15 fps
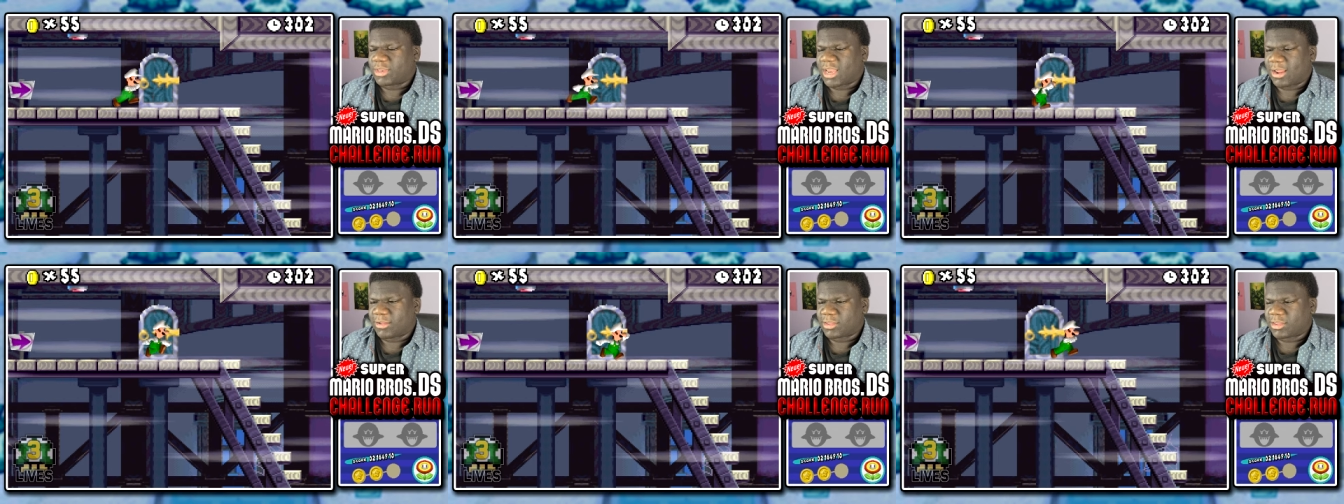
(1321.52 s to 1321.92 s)

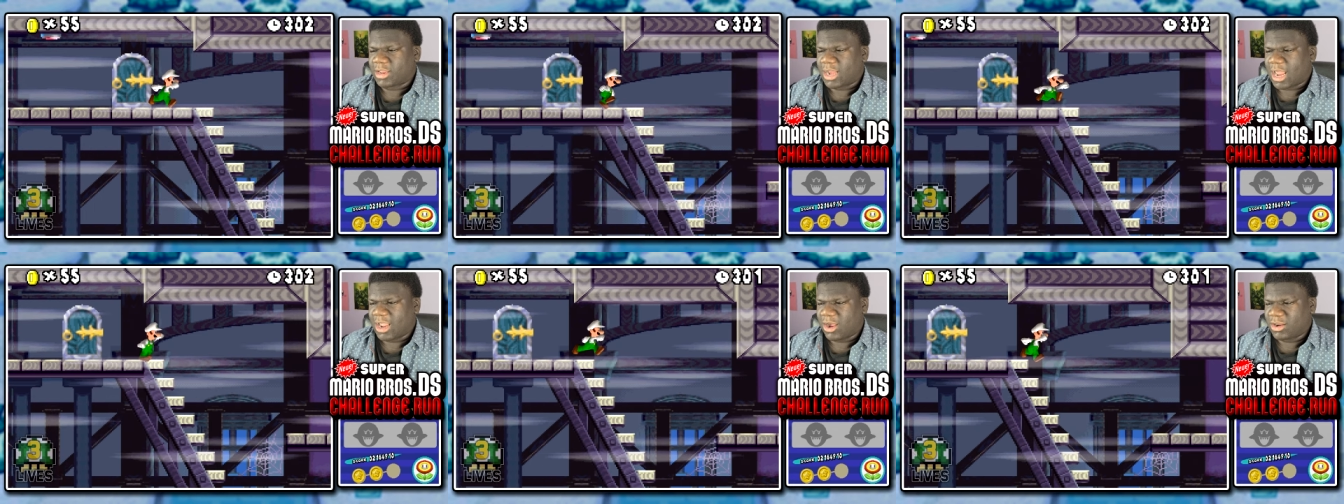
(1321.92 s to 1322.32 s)
house,
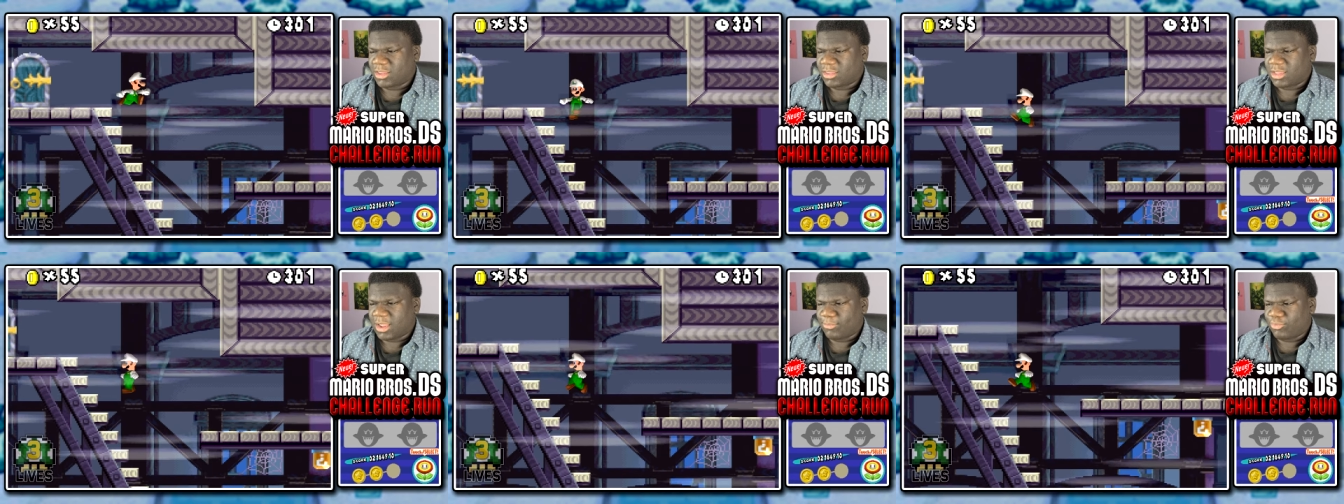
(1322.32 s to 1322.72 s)
and I
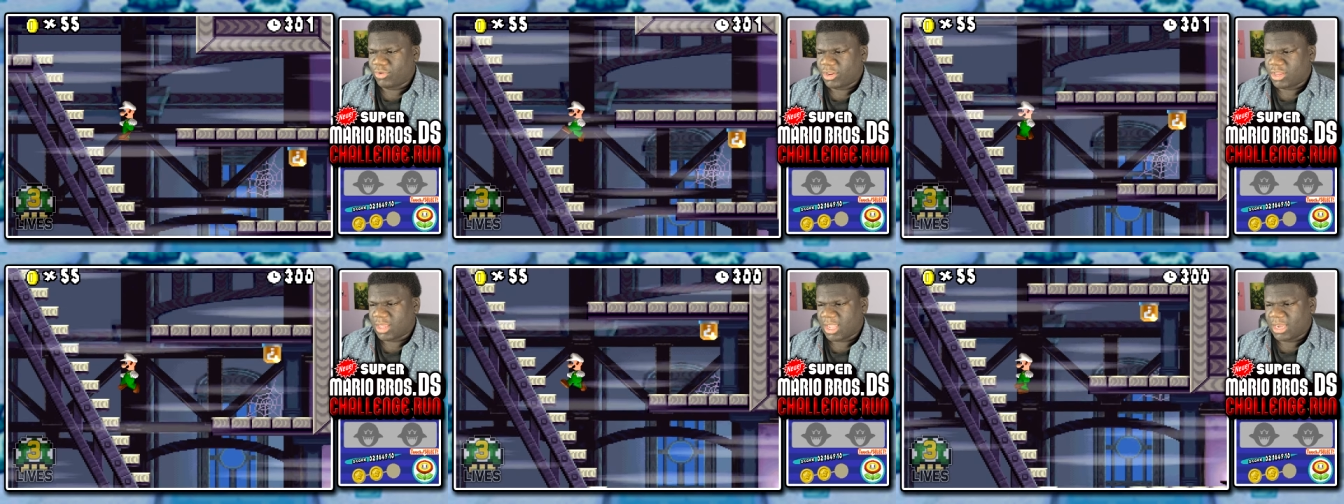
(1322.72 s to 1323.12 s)
honestly
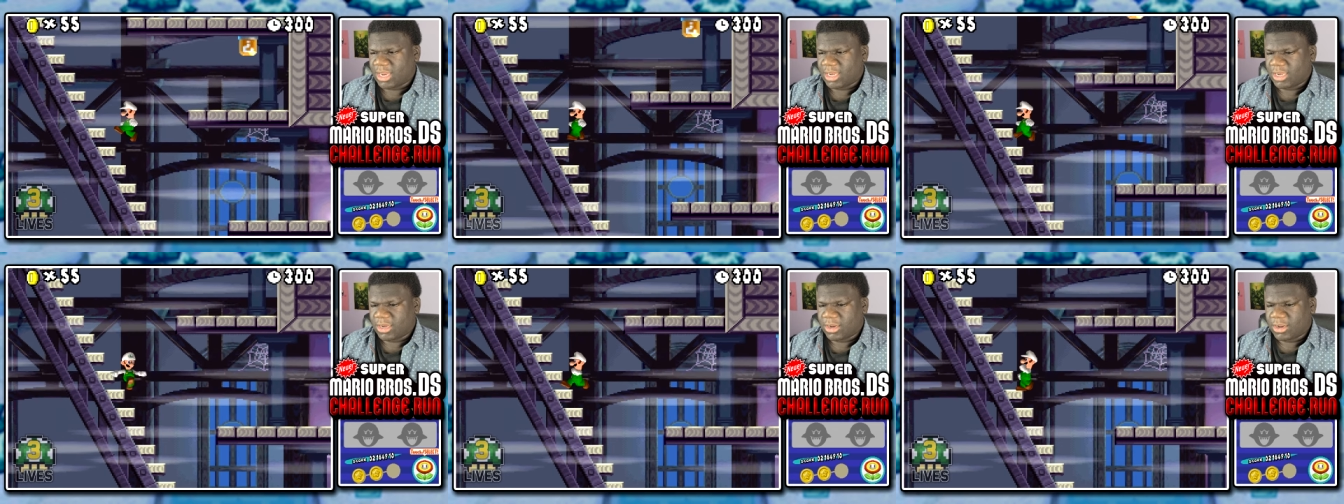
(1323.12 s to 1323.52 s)
appreciate
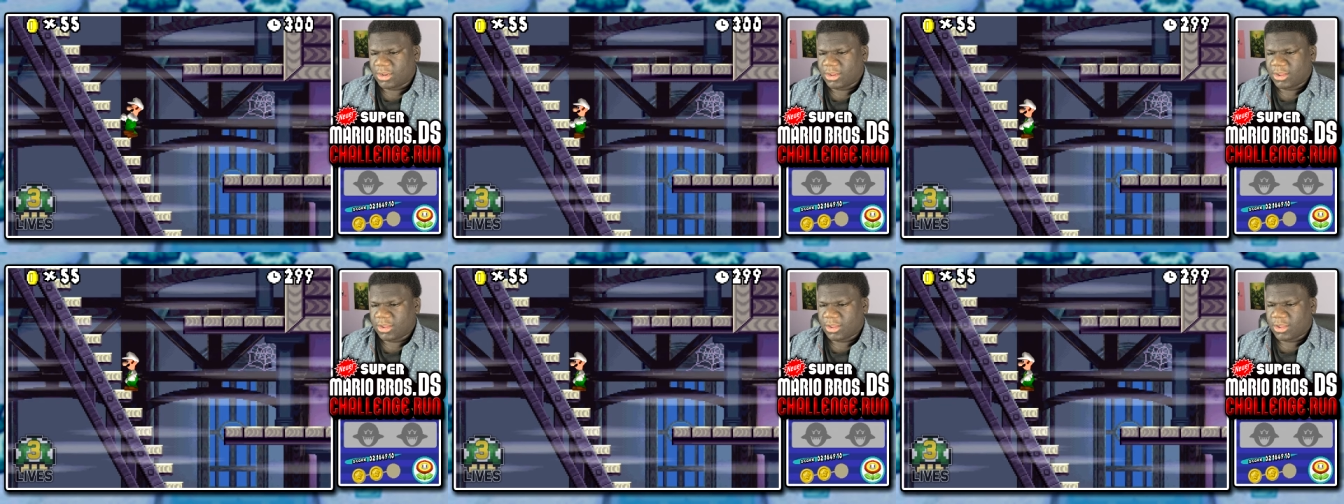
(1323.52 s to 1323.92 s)
it.
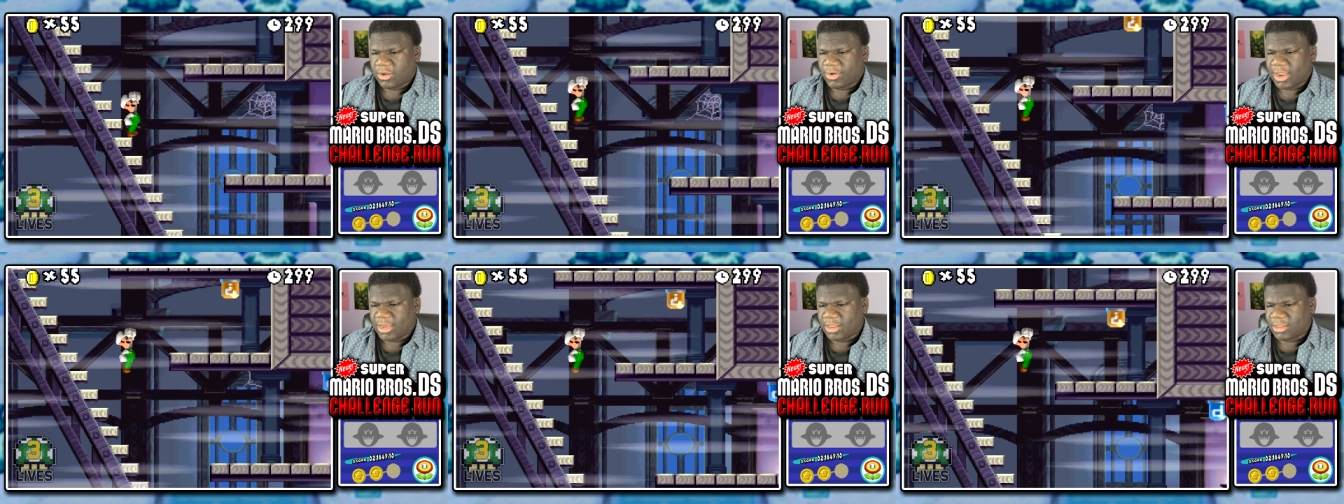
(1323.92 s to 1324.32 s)

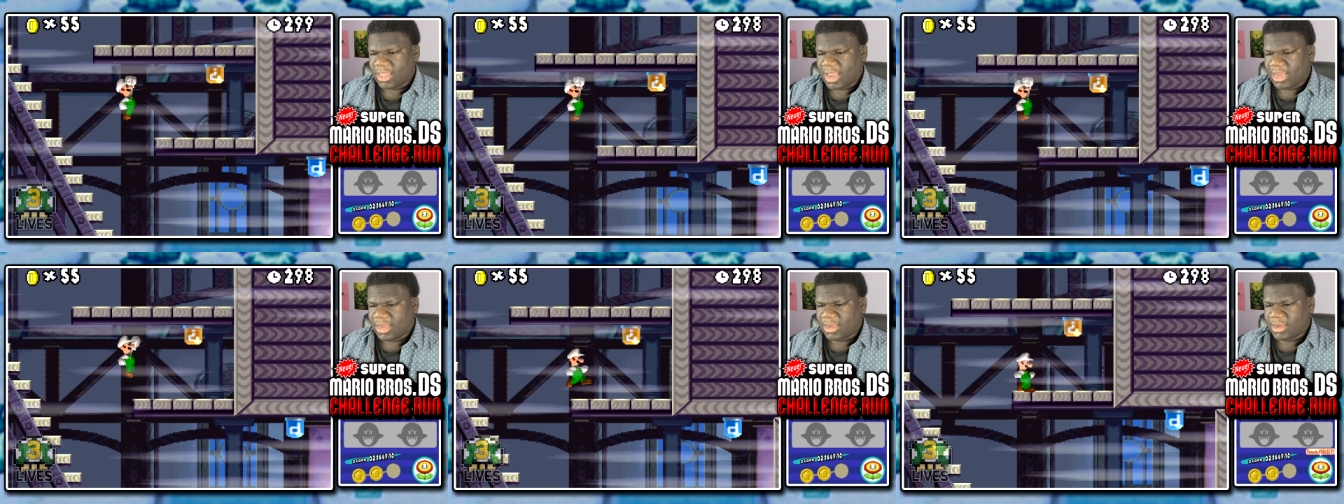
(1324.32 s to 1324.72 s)
Okay, just
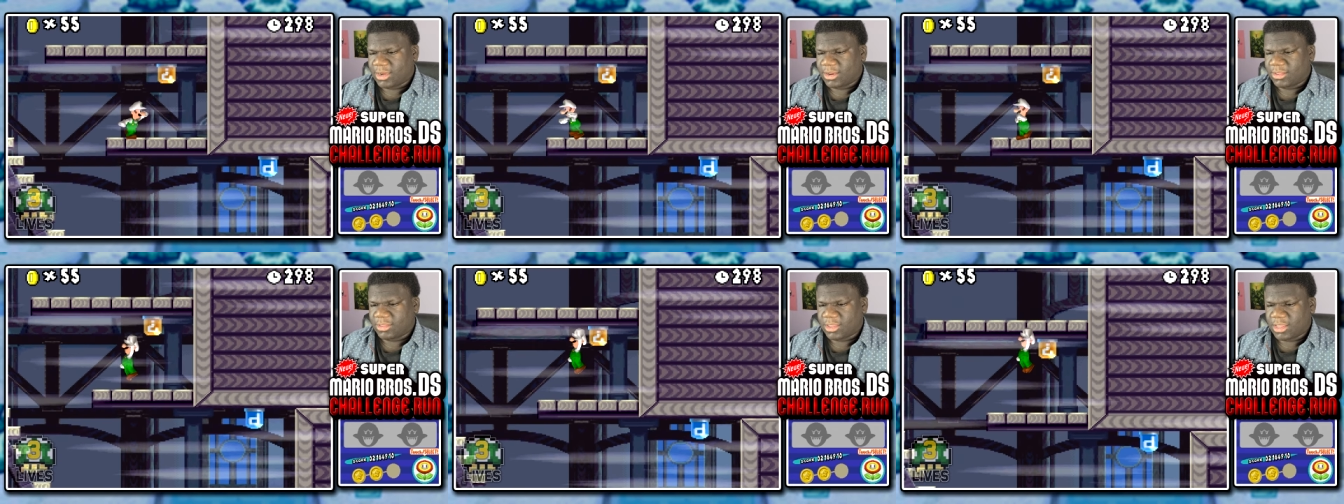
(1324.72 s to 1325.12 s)
get
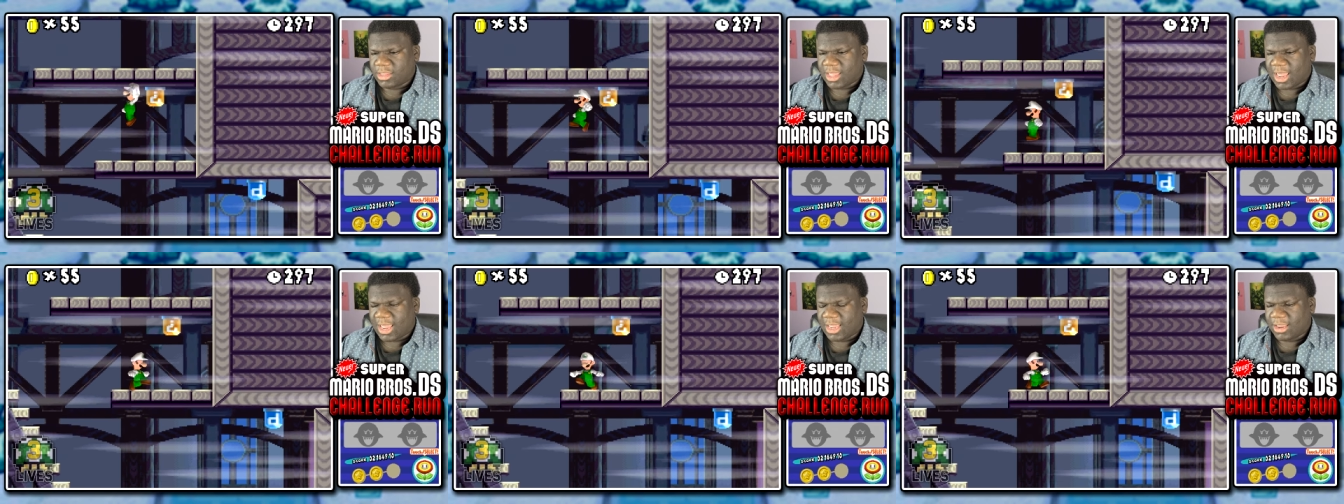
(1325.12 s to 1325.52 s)
this
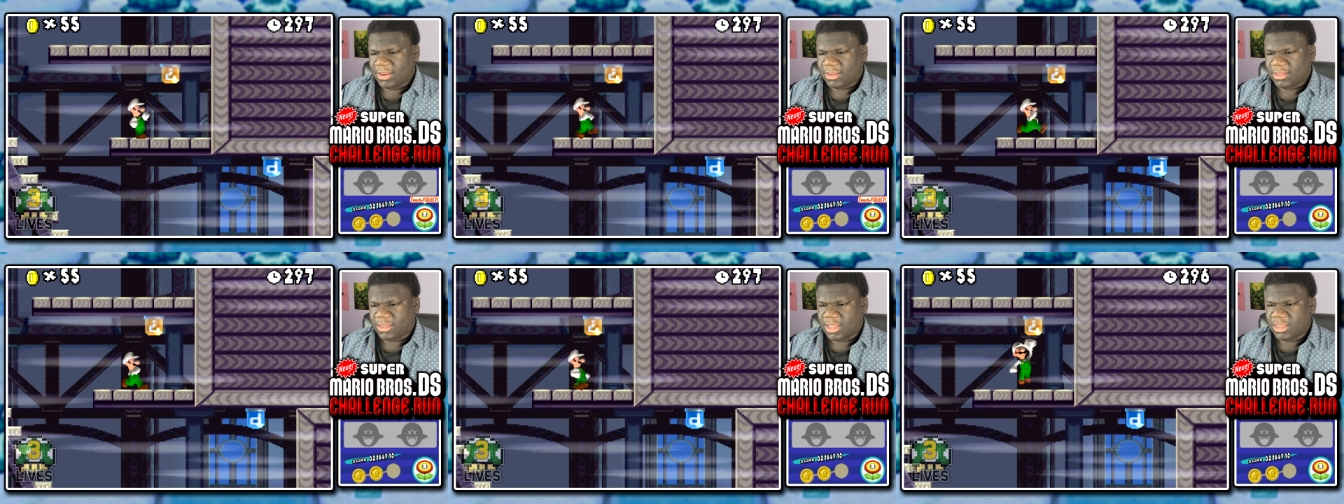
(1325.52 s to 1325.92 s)
guy.
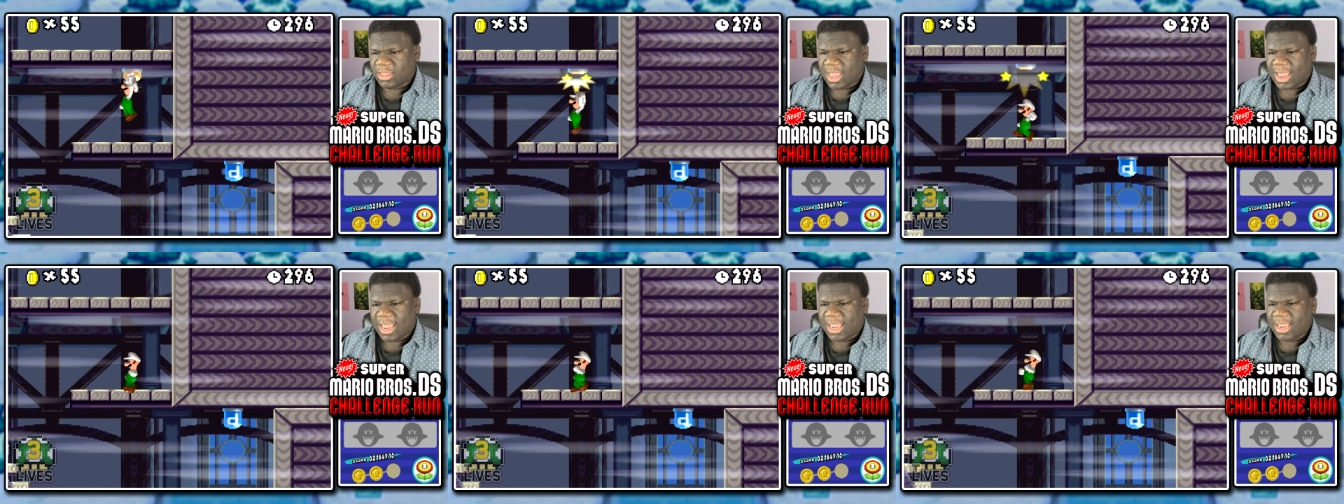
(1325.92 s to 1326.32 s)
This
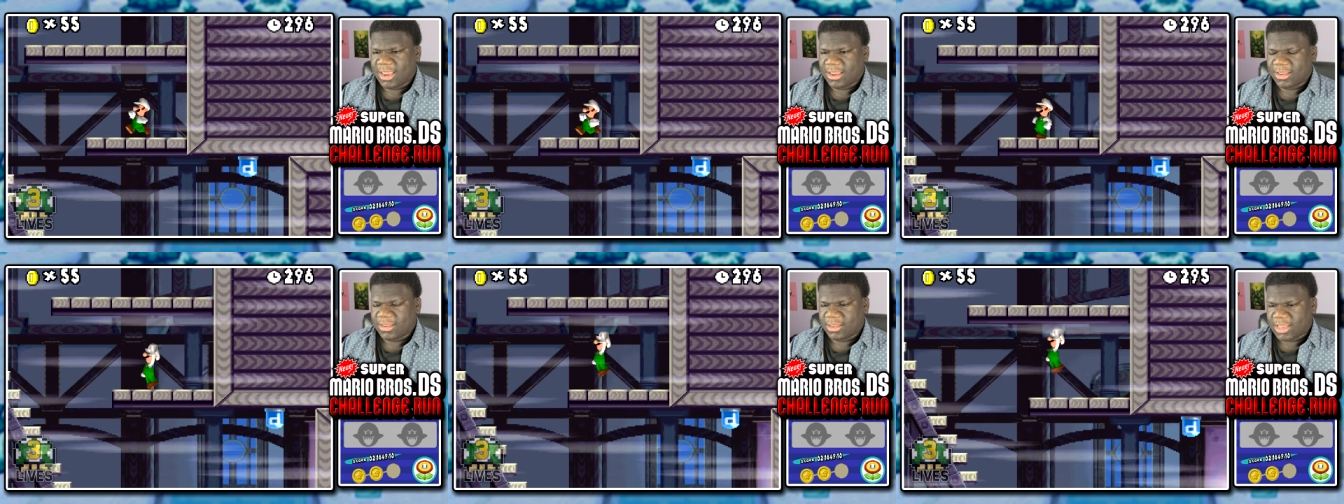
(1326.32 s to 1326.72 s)
guy.
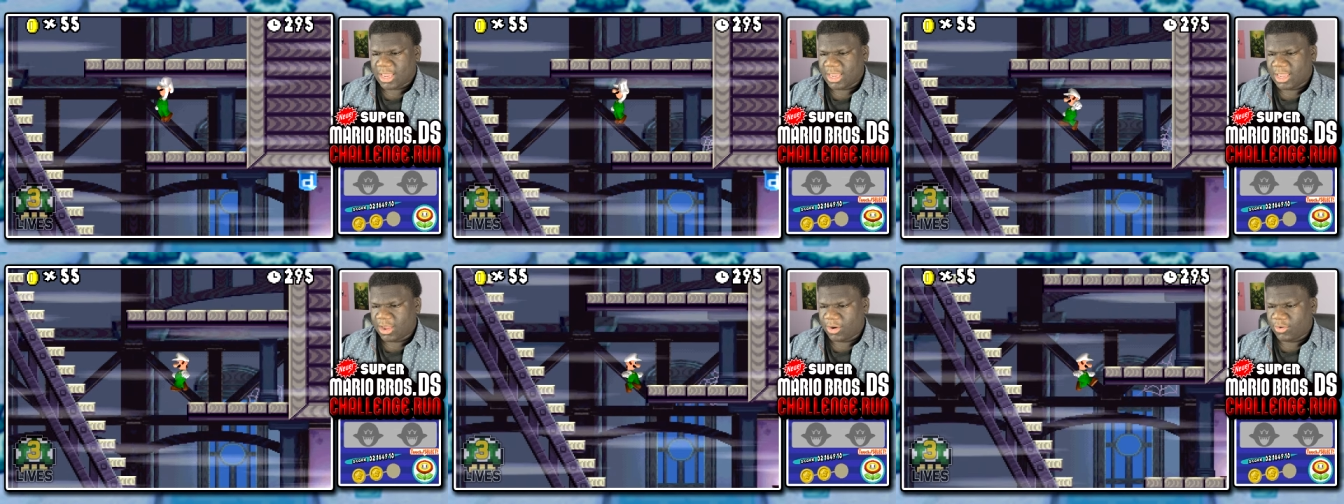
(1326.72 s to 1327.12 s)
There
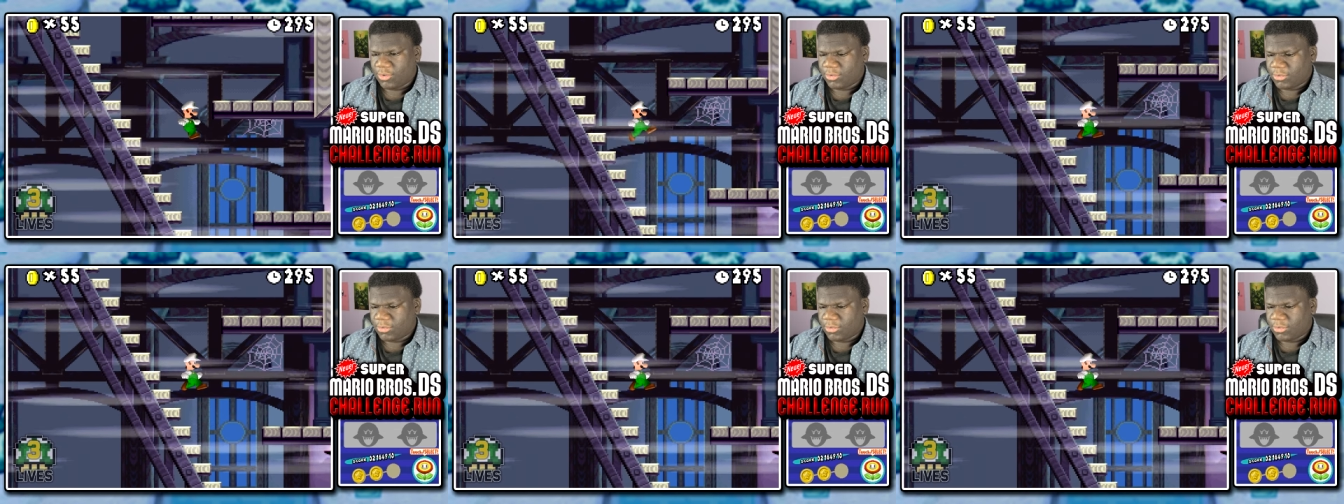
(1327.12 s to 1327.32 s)
you go.